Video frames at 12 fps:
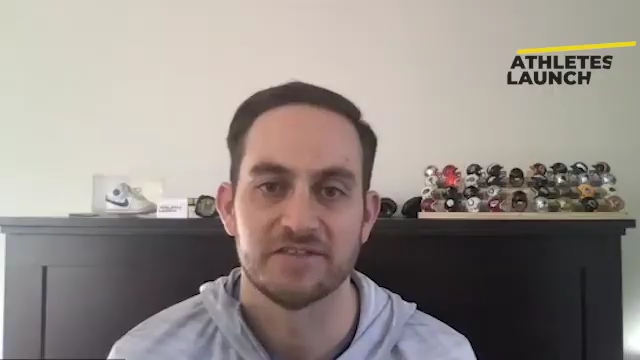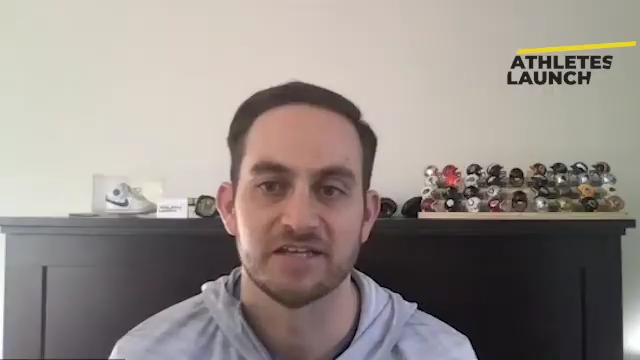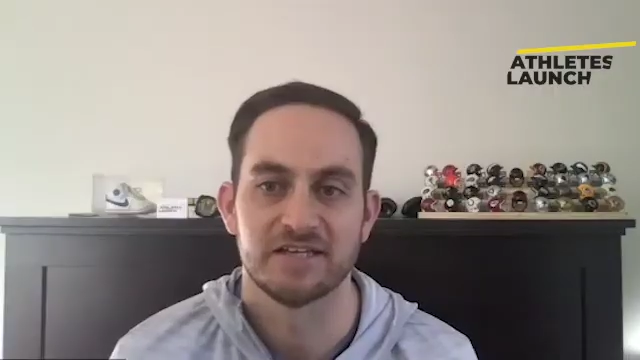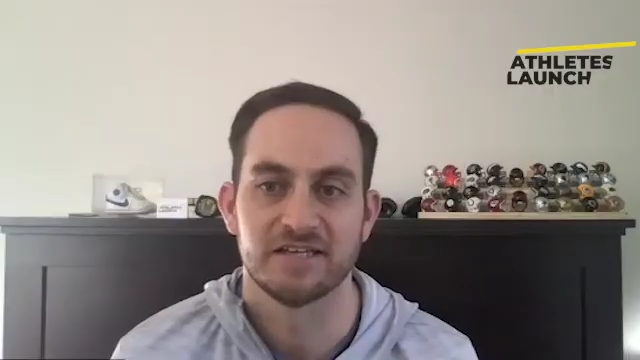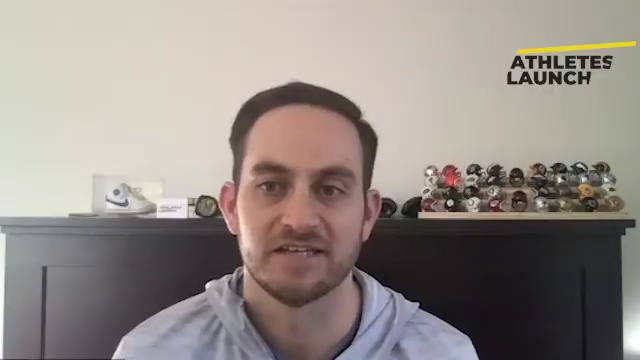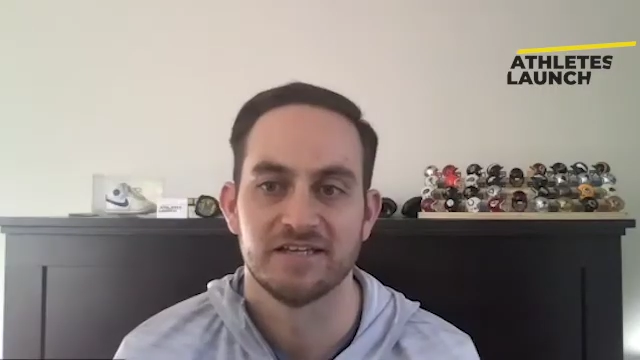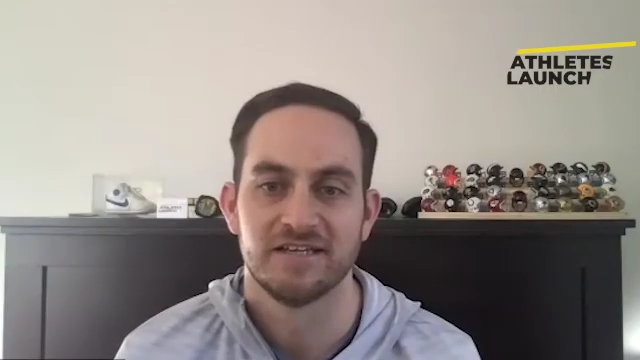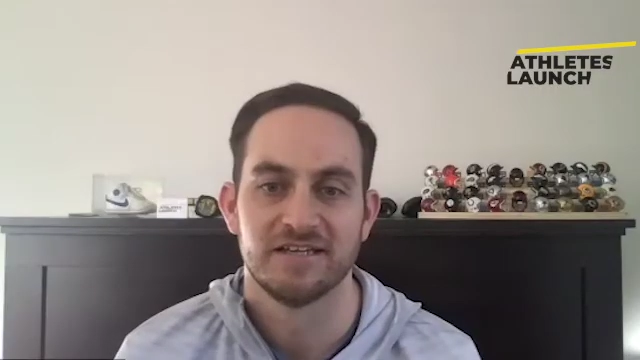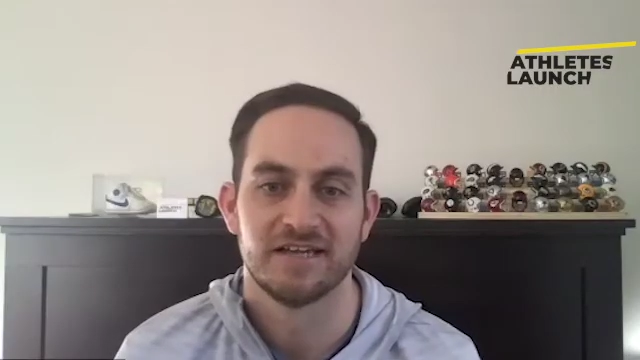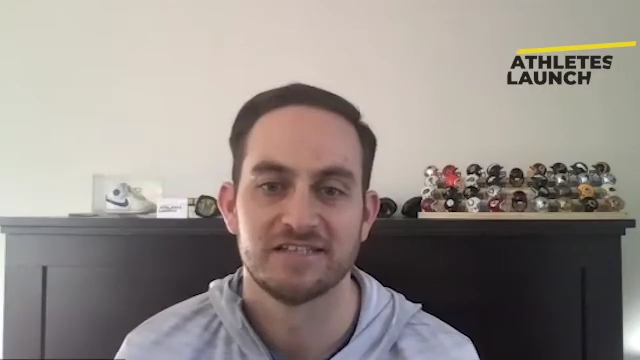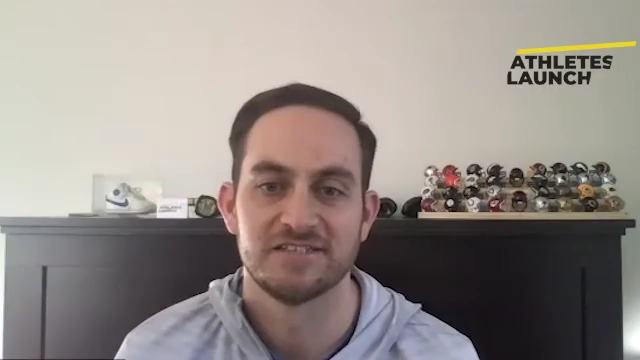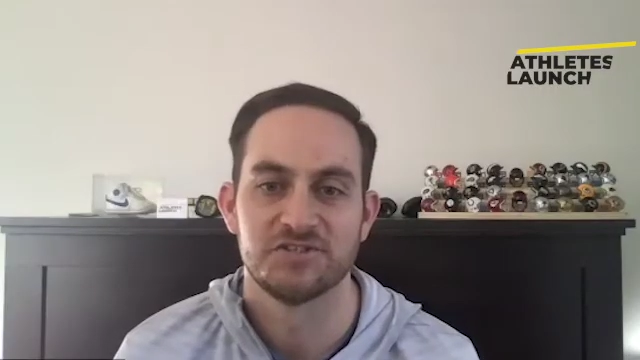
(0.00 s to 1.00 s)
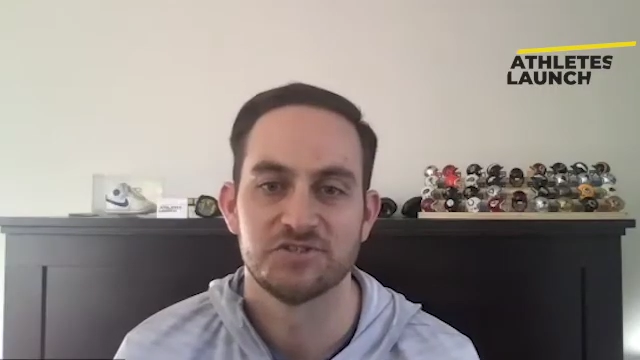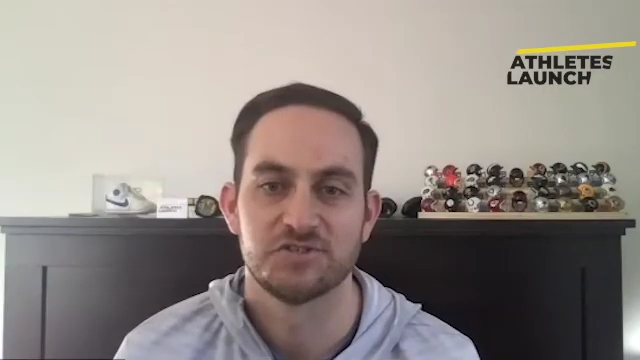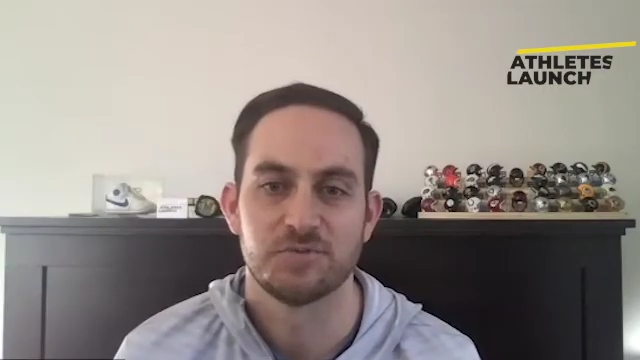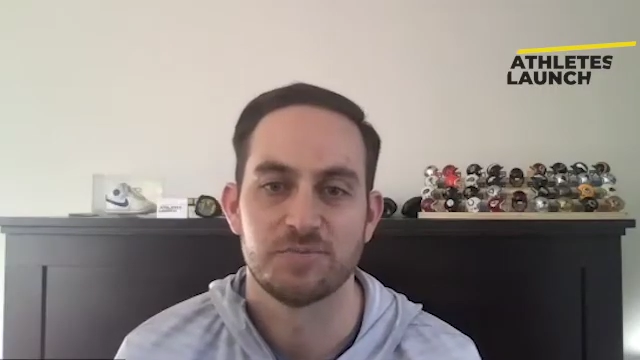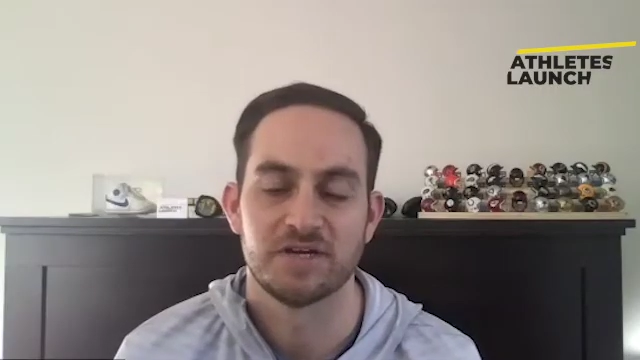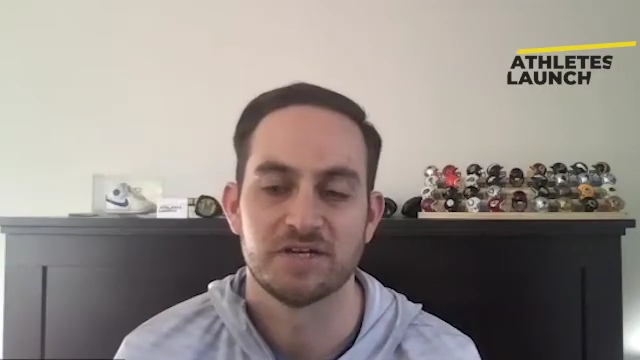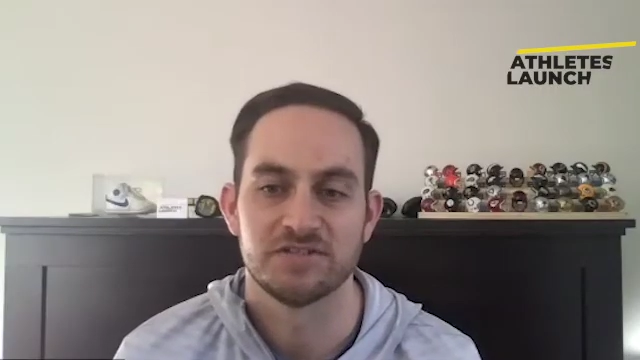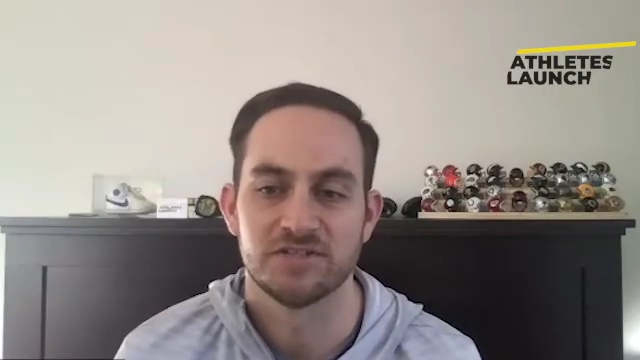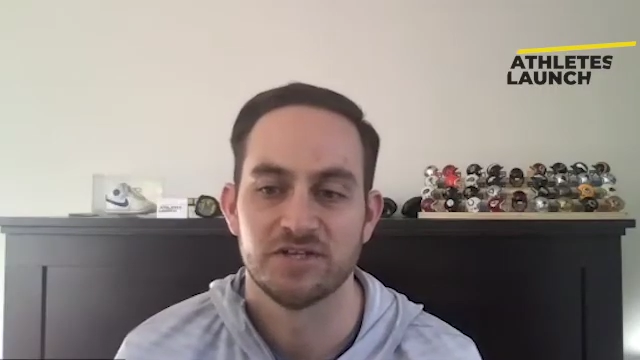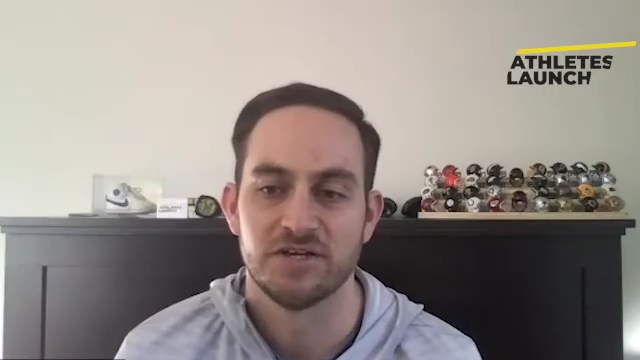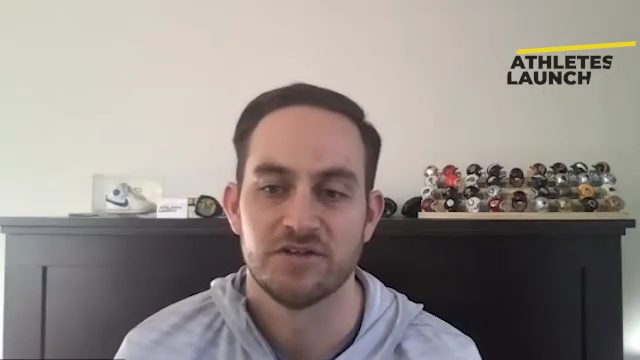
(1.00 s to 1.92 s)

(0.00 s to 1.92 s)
I think it's interesting because